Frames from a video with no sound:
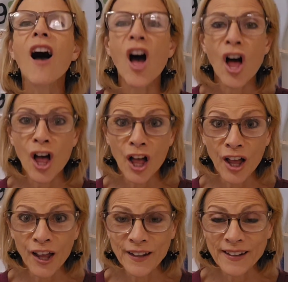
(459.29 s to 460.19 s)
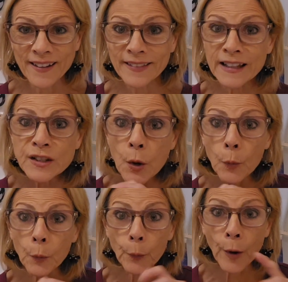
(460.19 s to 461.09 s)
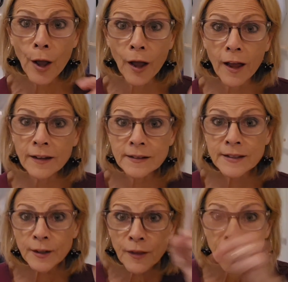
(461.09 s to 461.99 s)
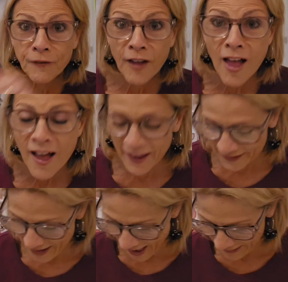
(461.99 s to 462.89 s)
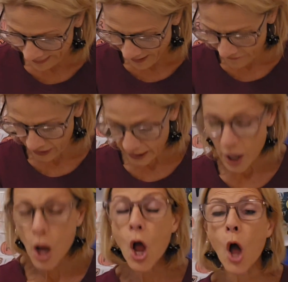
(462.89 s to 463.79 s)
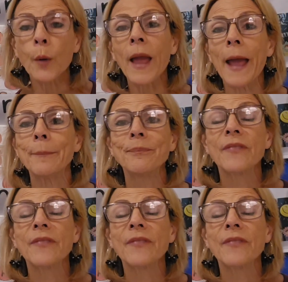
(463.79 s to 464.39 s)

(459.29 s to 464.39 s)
un. Let's run to the fun. I love it. Okay.